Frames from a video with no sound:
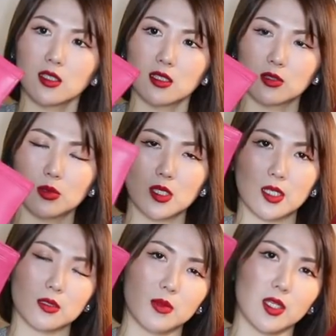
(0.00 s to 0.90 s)
This one
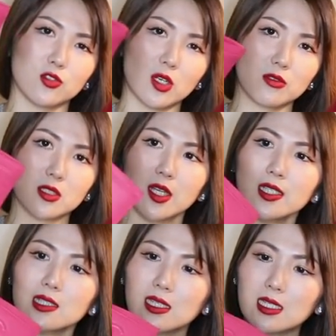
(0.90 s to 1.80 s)
has my driver's
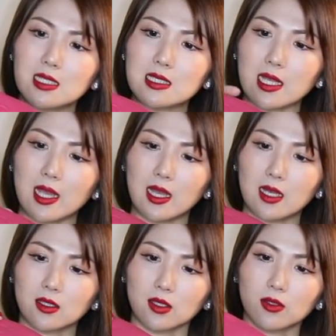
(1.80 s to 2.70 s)
license
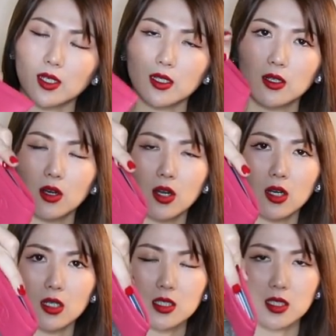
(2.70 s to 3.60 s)
and the credit
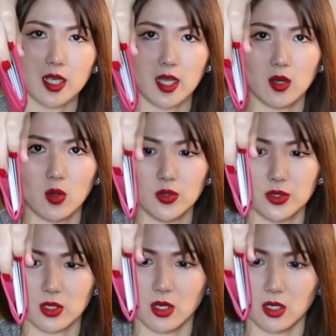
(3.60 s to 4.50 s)
cards and all
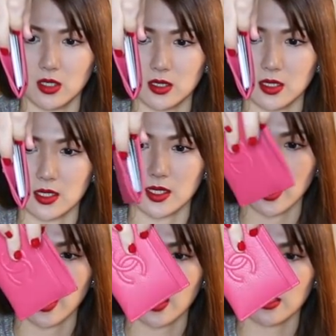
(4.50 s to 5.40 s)
the cards
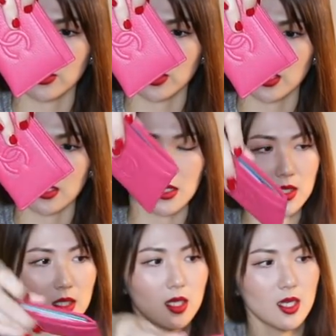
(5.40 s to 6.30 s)
inside, as you can
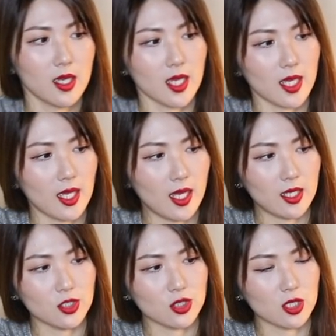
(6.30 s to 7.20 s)
see, and
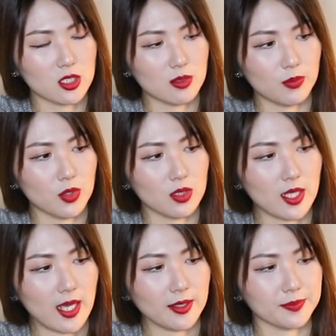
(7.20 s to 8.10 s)
I just put
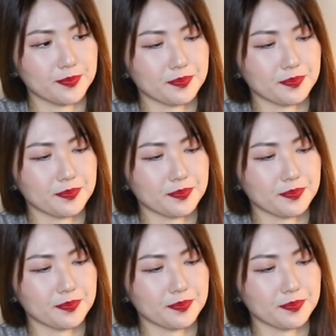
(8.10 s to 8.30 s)
that